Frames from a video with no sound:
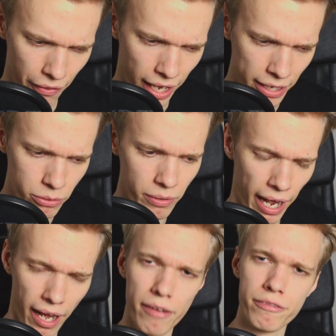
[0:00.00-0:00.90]
I don't
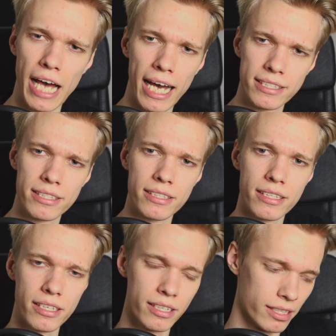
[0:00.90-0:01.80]
have that
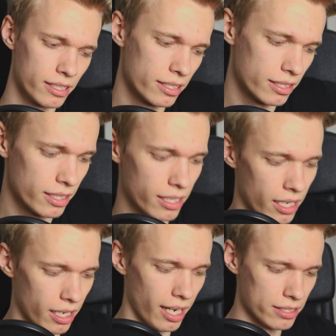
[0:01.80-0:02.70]

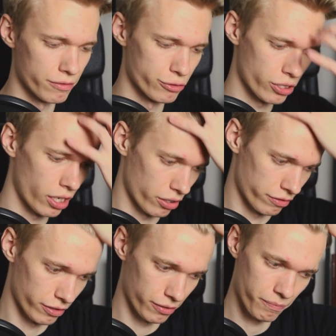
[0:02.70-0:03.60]
as a
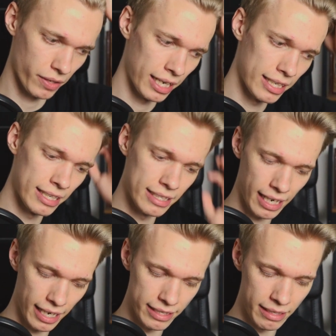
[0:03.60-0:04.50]
photographer. And
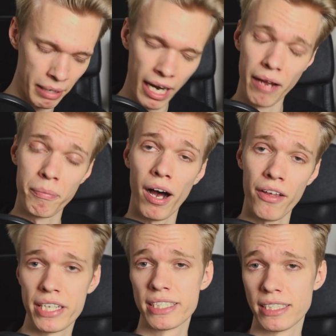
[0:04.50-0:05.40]
my
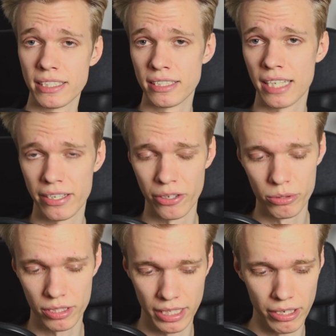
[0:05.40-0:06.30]
hypothesis is that
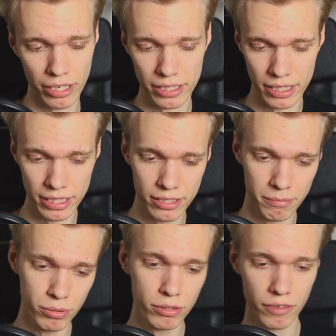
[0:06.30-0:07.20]
those are the areas I need to
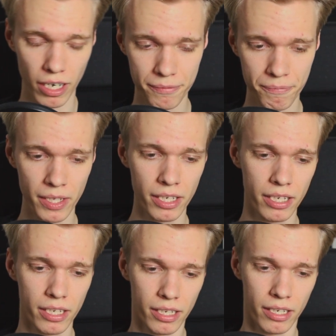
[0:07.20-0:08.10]
improve on.
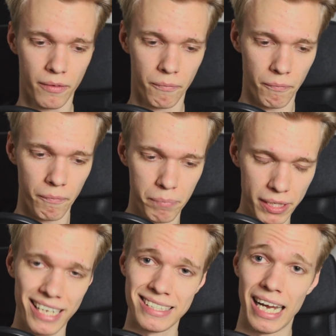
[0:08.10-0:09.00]
But
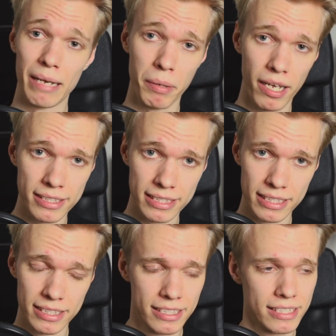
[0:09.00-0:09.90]
that's a
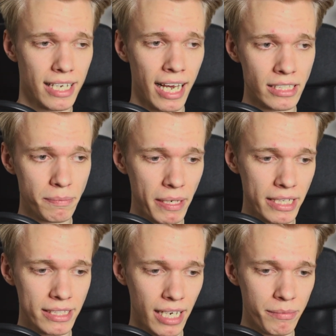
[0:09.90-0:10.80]
hypothesis. And
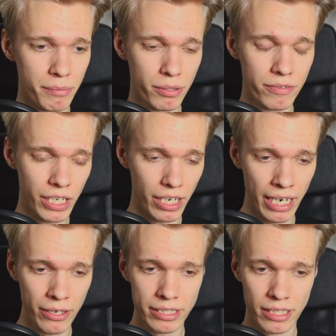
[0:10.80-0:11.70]
spending time improving on
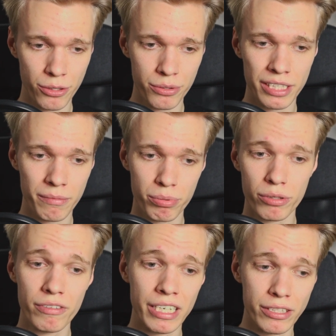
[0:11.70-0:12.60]
areas that don't need
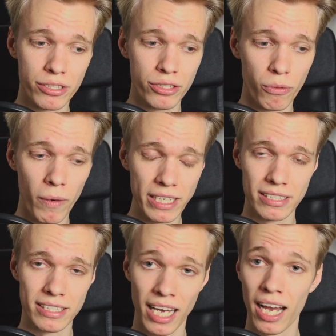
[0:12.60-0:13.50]
improving is just a waste
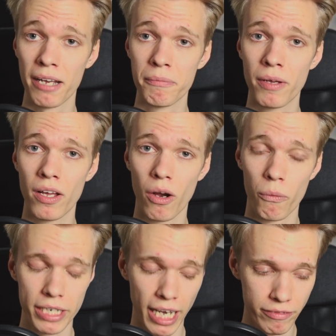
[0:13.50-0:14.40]
of time
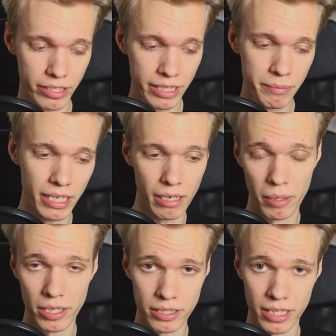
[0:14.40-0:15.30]
when I have a limited
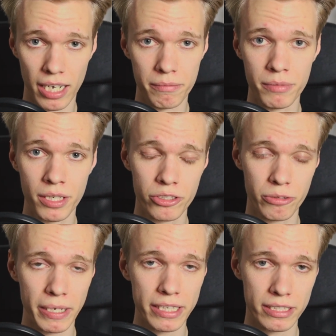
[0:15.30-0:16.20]
amount of time to
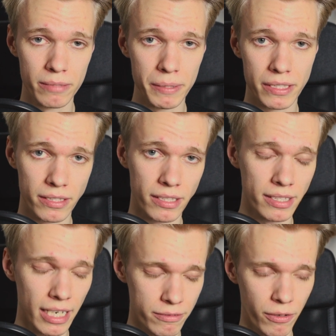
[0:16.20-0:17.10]
make this business
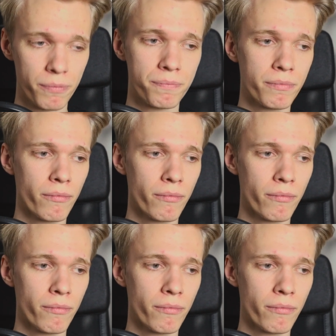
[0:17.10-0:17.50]
successful.